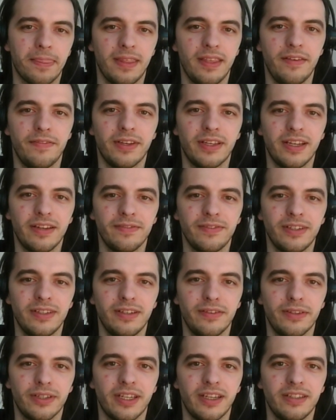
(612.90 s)
you
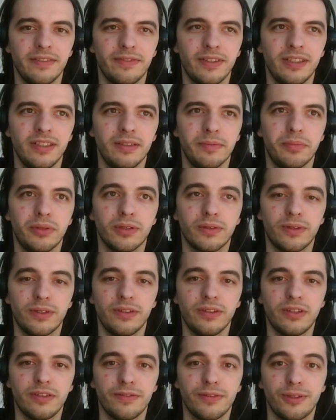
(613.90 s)
can't find the book or
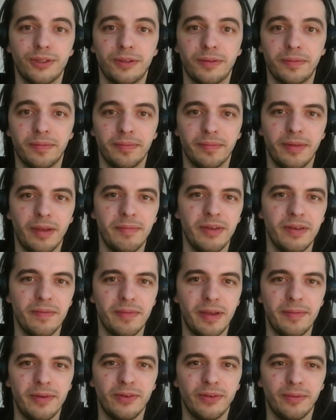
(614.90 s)
the author,
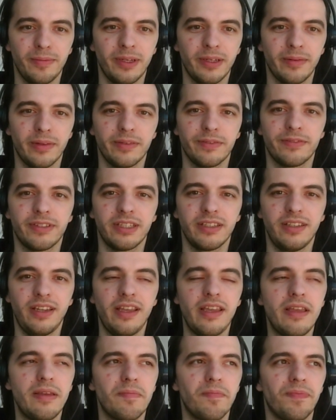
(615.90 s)
maybe you'll be able to find
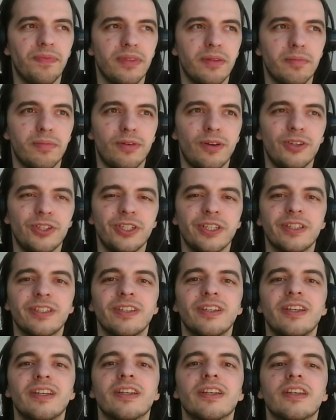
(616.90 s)
the project
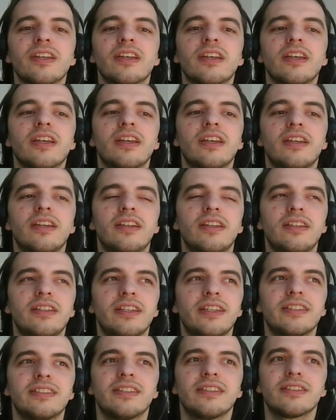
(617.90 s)
in
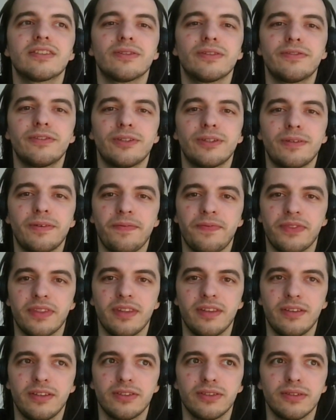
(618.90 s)
that sense. So if you're
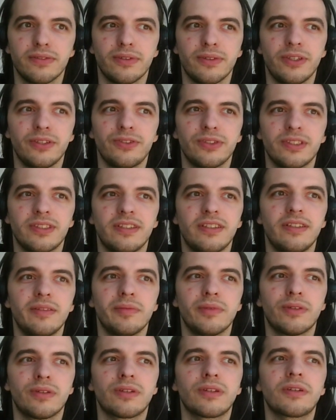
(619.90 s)
interested in
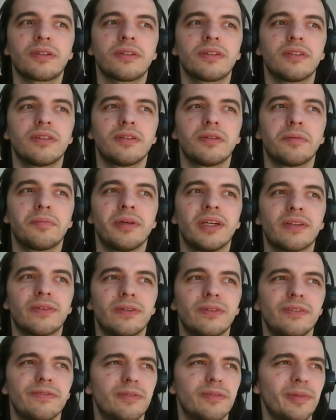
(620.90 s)
more
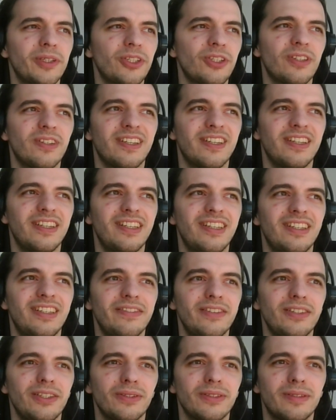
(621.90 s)
background information,
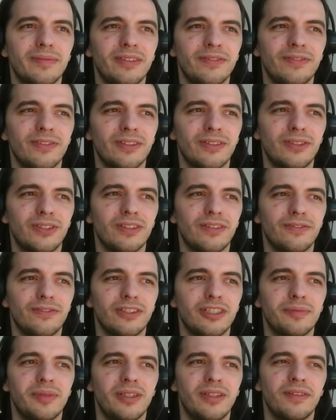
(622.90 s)
even though Samantha herself
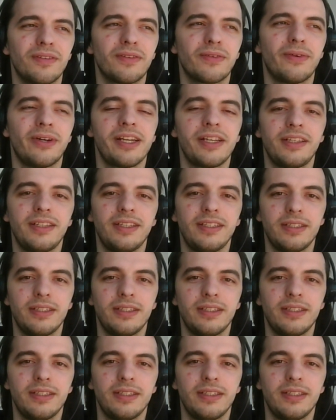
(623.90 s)
has been quite